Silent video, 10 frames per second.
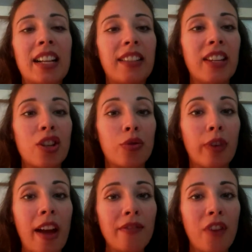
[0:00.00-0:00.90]
like your
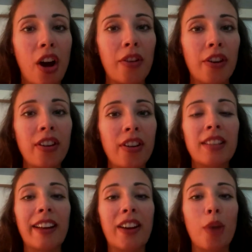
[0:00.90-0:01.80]
grandfather,
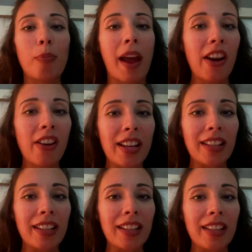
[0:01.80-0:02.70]
like our
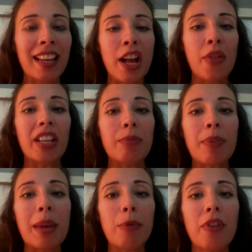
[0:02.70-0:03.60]
parents,
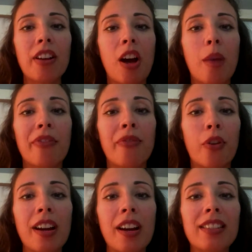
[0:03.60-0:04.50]
these people that come
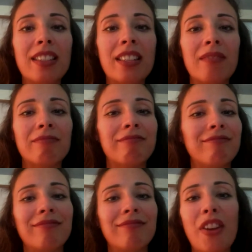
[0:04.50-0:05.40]
before us,
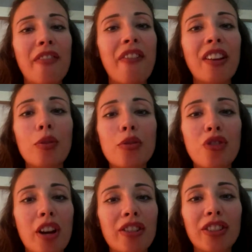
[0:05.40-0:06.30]
they're fellow
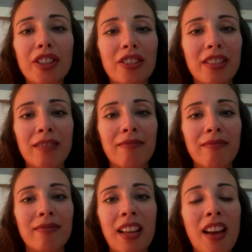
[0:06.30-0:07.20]
strugglers.
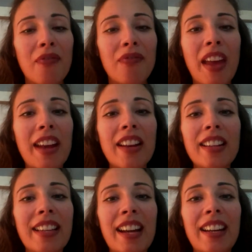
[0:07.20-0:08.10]
They
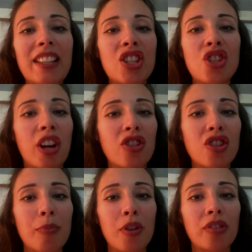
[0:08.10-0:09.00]
didn't get an
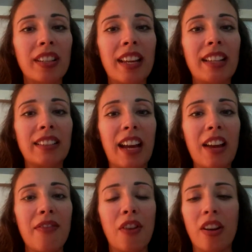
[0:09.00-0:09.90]
instruction booklet in
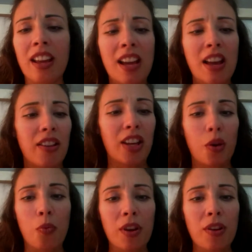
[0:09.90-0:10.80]
life on, like,
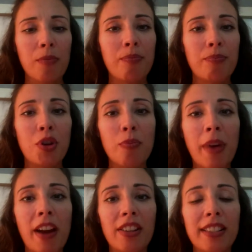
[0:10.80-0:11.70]
when 2
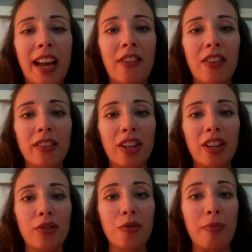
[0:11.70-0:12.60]
parents have a
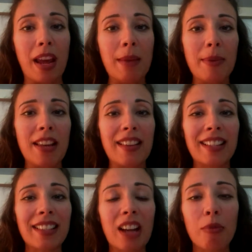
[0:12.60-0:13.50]
little new baby, it
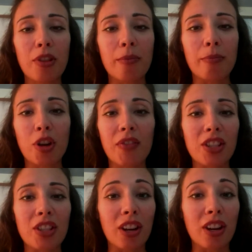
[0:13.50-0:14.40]
doesn't come with a book of
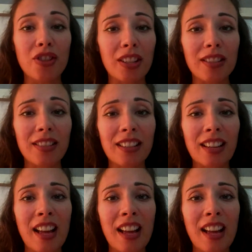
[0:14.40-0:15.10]
instructions.